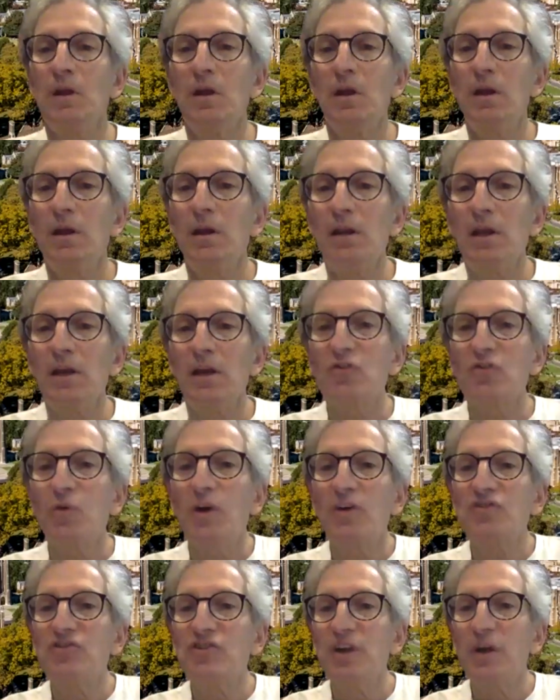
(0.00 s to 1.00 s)
Next
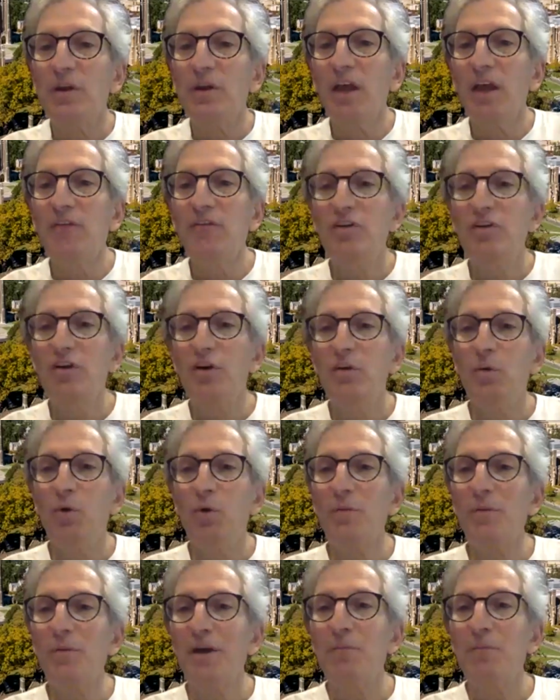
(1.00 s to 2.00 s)
question. I'd love to know more
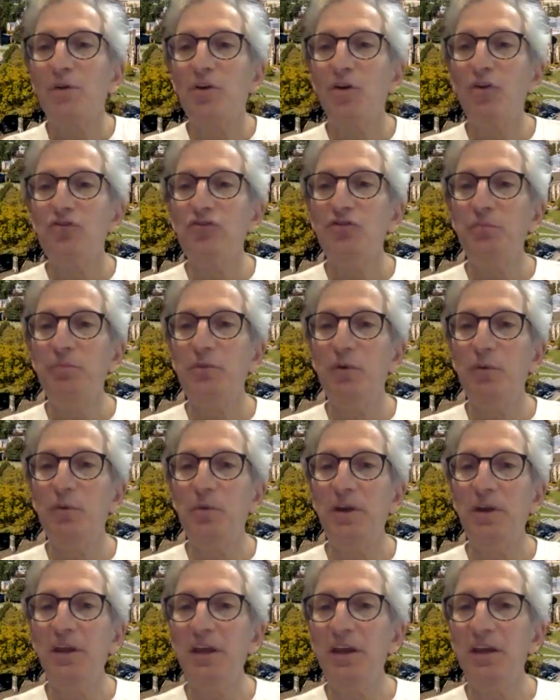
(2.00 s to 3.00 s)
about precocious
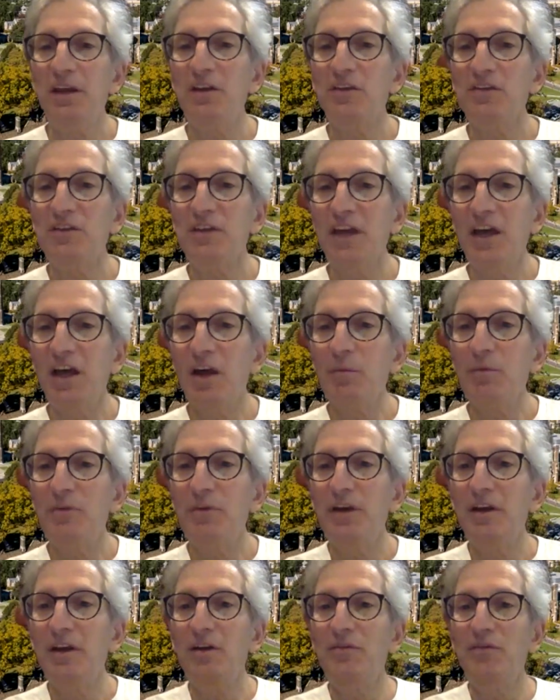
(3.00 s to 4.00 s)
puberty, and does it help to
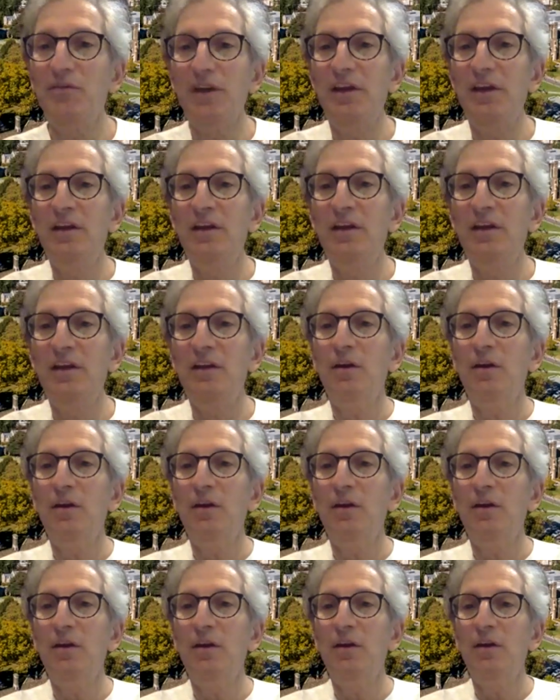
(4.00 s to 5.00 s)
intervene
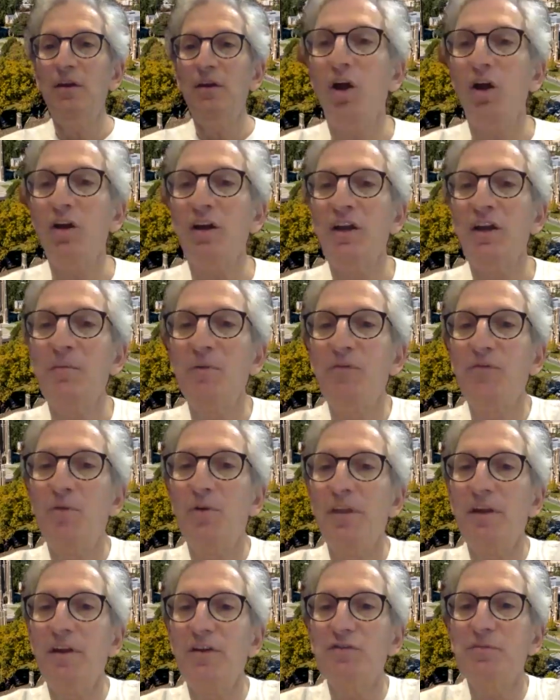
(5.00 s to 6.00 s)
or prolonging before
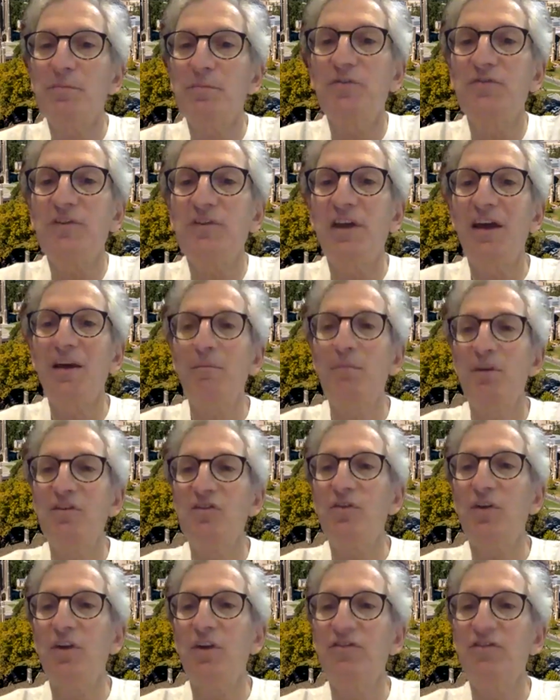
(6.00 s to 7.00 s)
they're supposed to have
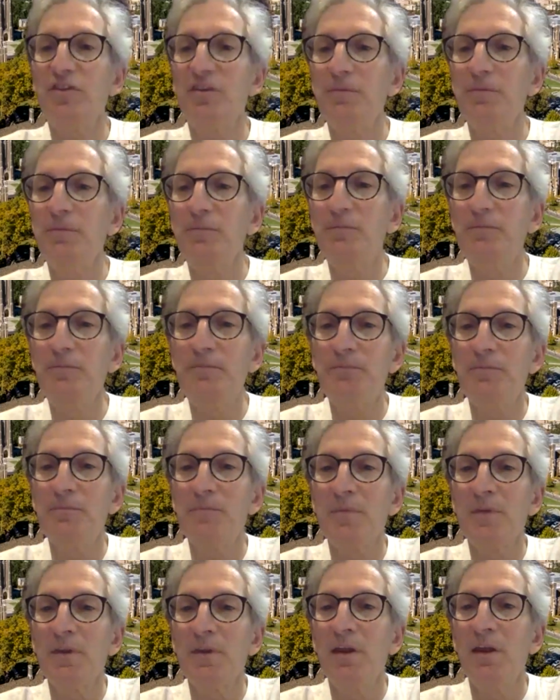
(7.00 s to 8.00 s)
menstruation?
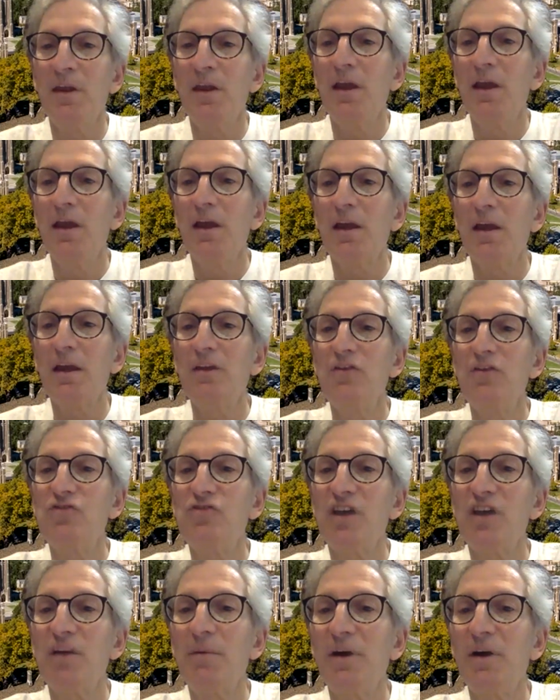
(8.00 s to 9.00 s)
Can you
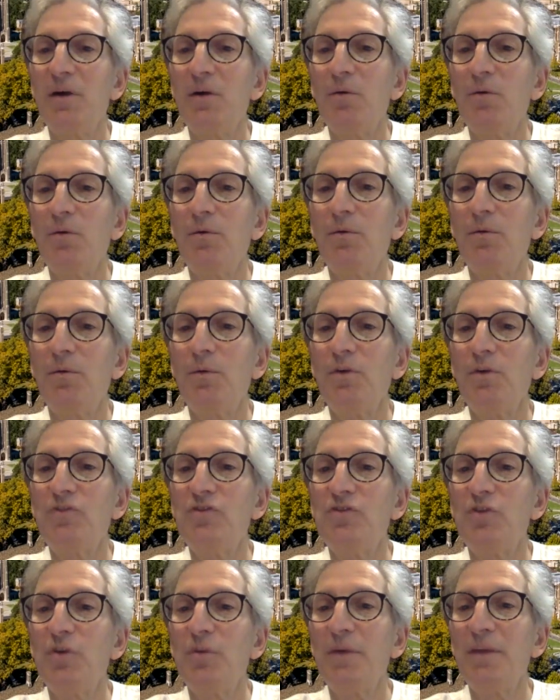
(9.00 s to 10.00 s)
chat about what you
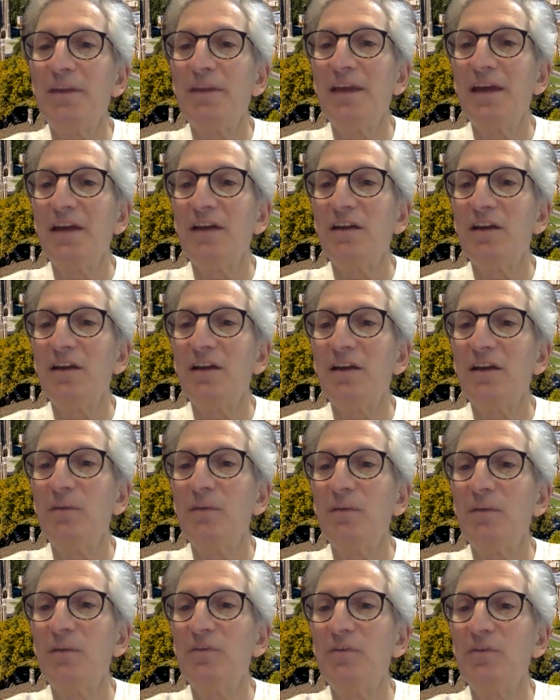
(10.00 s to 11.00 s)
know about the outcomes
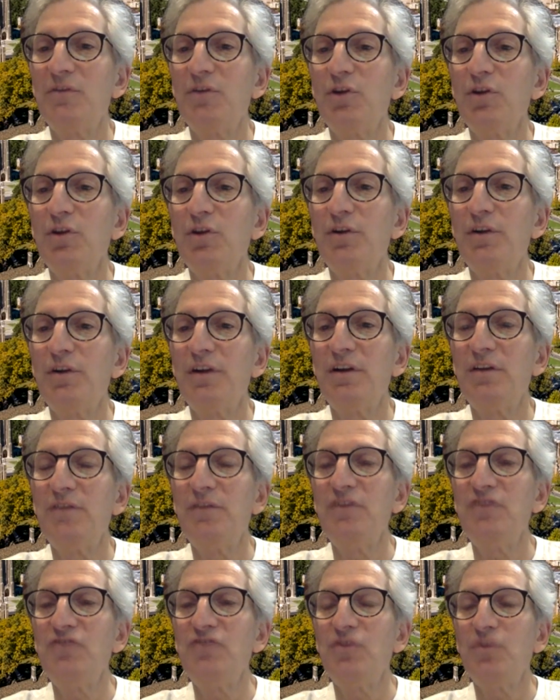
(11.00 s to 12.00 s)
of earlier
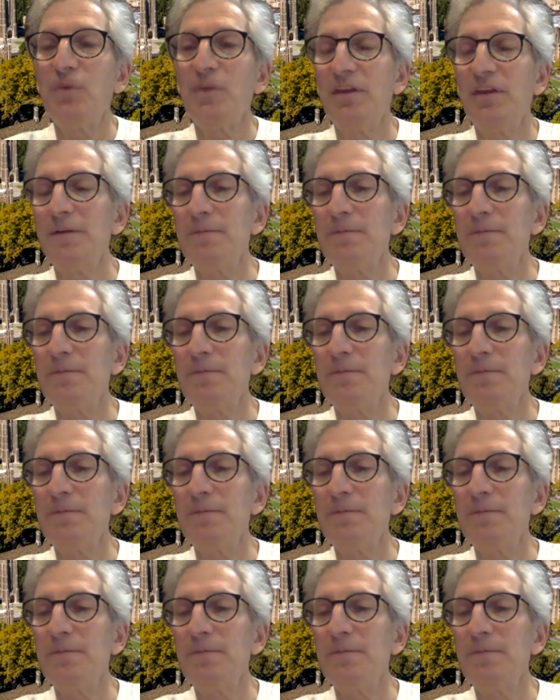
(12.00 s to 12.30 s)
intervention with it?